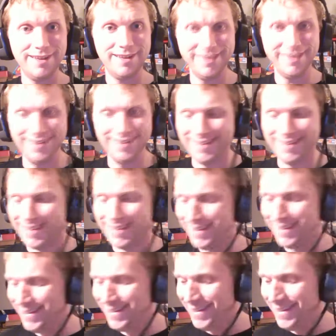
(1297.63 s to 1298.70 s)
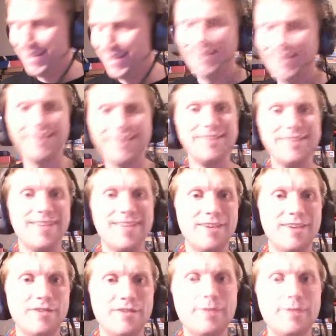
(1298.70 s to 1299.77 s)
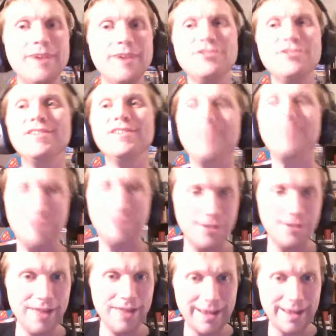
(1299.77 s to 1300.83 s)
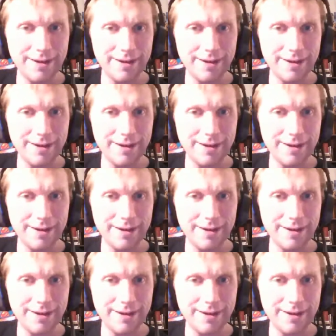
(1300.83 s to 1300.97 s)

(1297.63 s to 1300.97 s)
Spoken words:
Thank you very much. See you later.